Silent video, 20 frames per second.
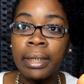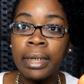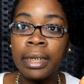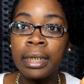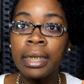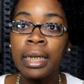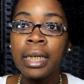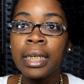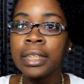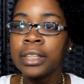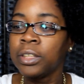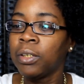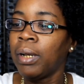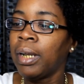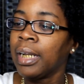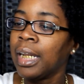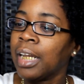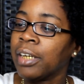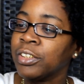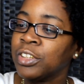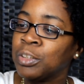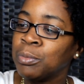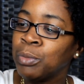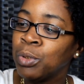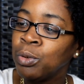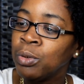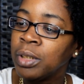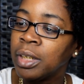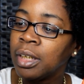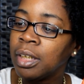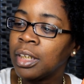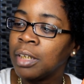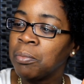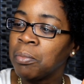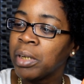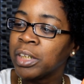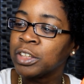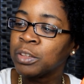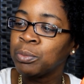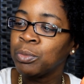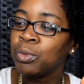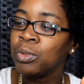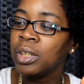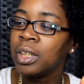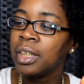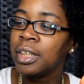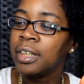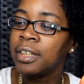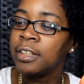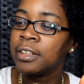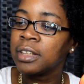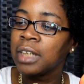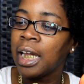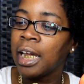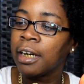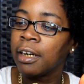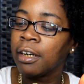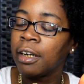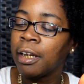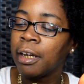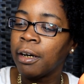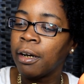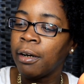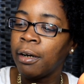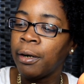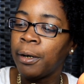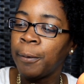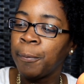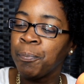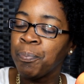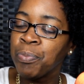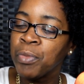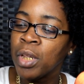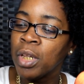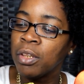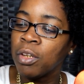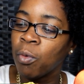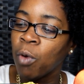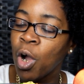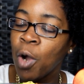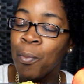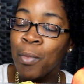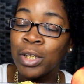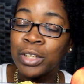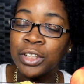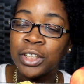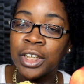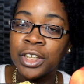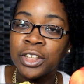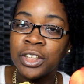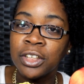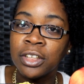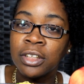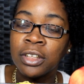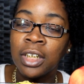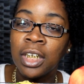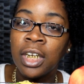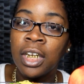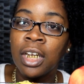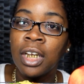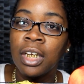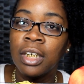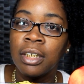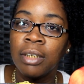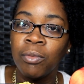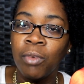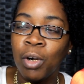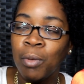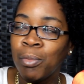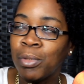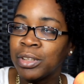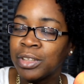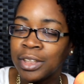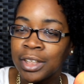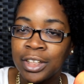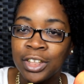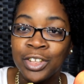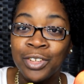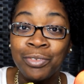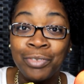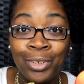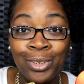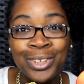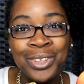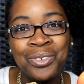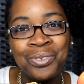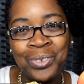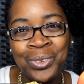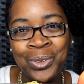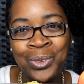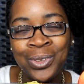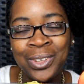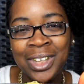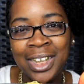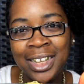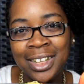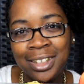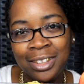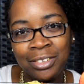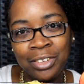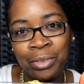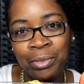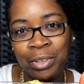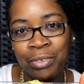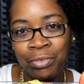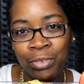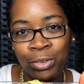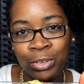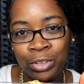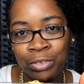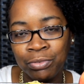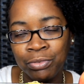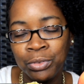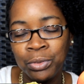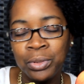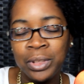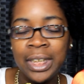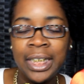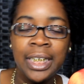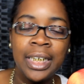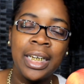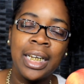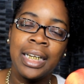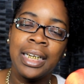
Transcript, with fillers: Okay, so I got a smoothie here. My smoothie is out of that um the Walmart section, the Walmart section, the frozen food section. You know where the frozen fruit at?